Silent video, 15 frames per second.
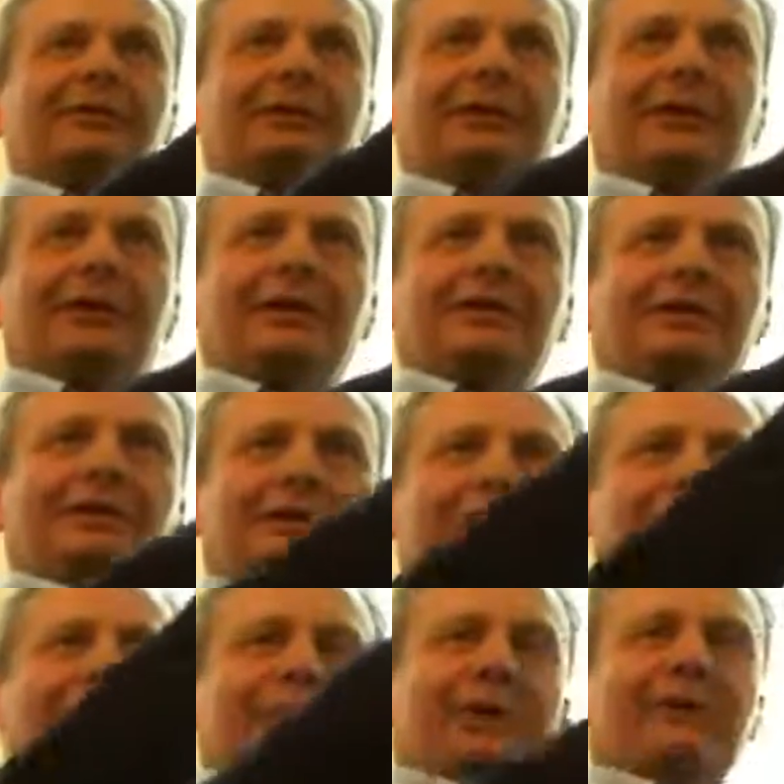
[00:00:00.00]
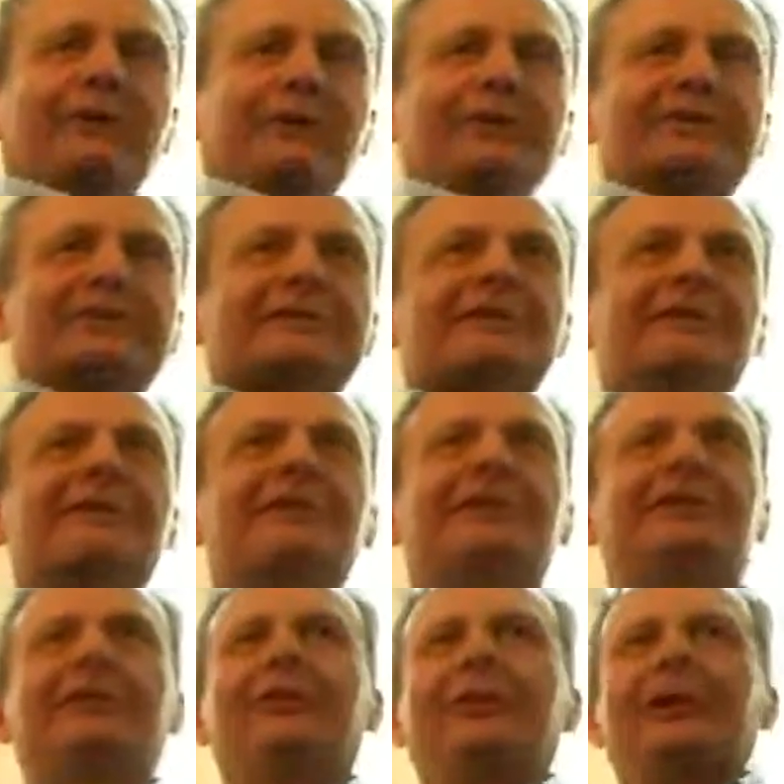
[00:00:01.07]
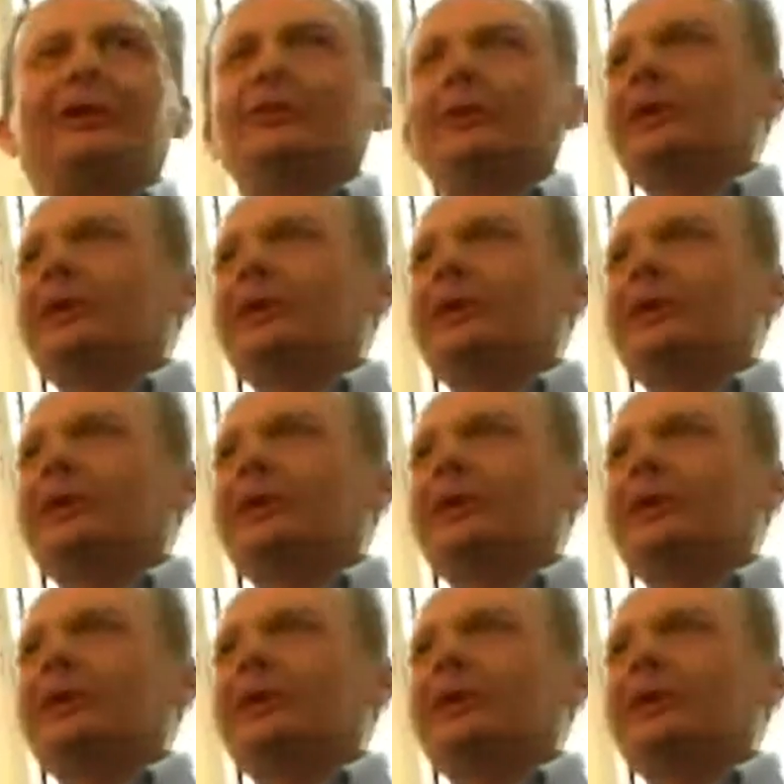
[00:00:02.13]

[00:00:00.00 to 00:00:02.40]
and uh, prefix, then